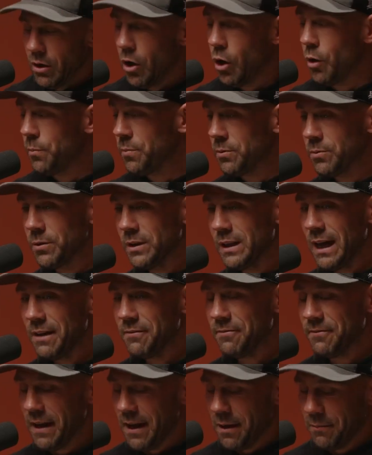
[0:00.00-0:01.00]
Hope in Real
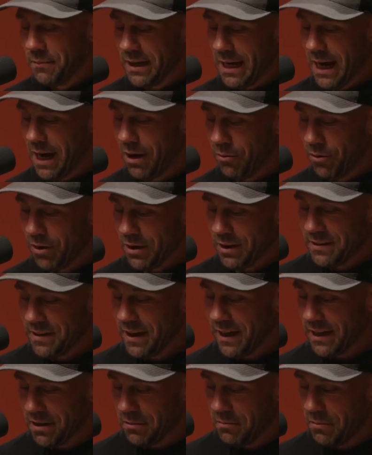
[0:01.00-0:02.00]
Life family, I want to
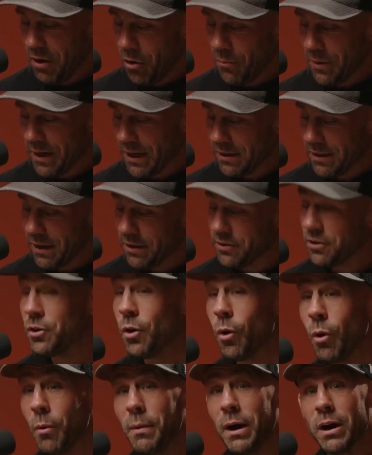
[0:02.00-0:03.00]
take a moment and let you
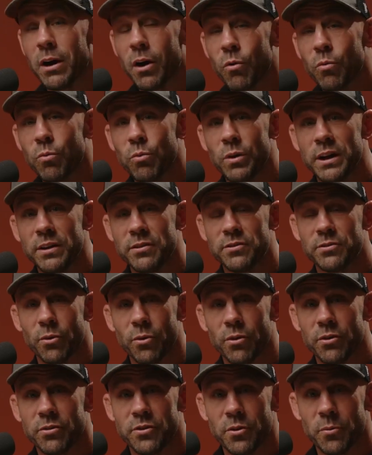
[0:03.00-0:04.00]
know about a
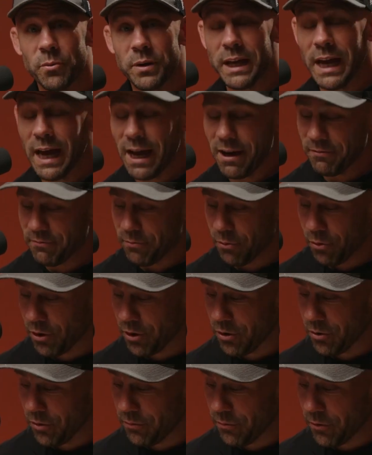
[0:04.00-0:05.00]
resource that we have for
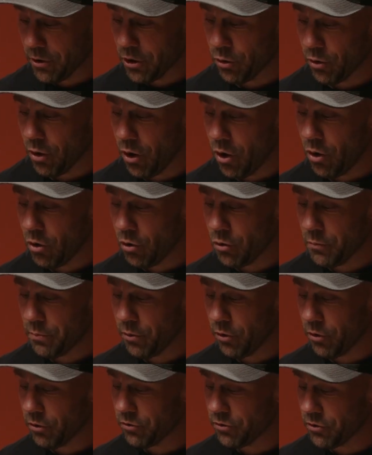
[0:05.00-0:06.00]
you for your own
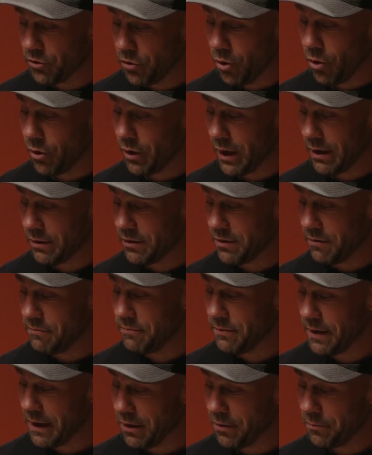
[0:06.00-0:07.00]
personal
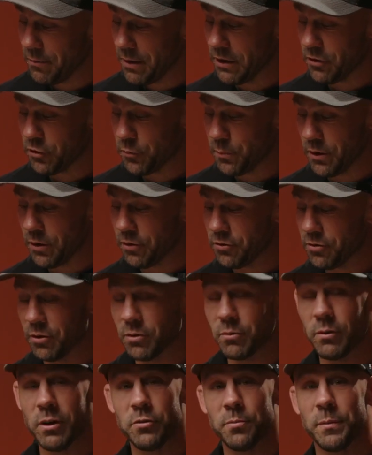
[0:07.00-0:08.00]
development, spiritual
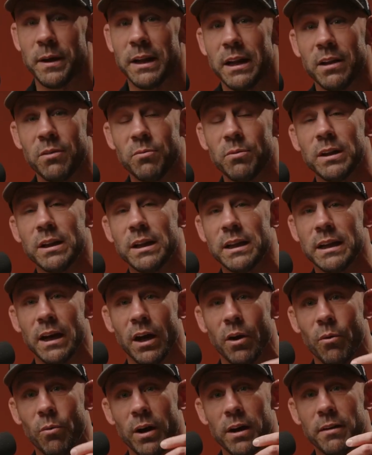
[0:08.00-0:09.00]
enrichment, and really
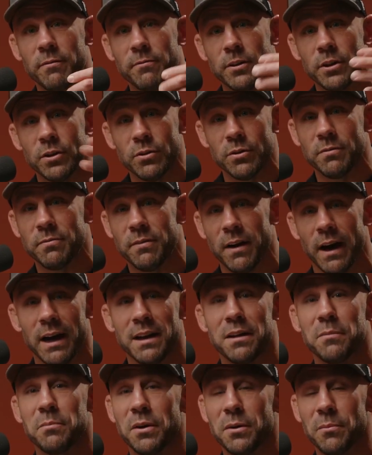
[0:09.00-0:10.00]
a way for you to
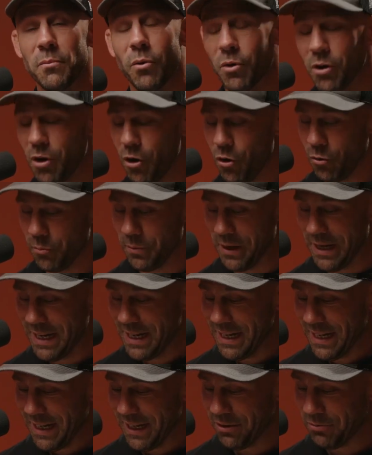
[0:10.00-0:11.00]
find a bit more hope
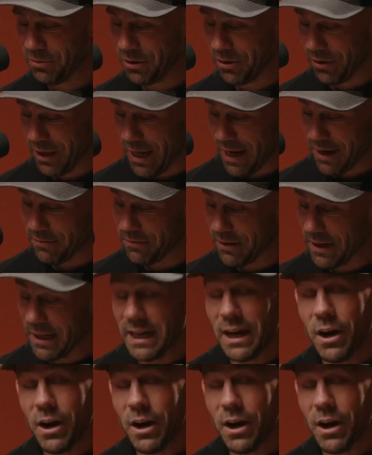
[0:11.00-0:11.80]
in real life.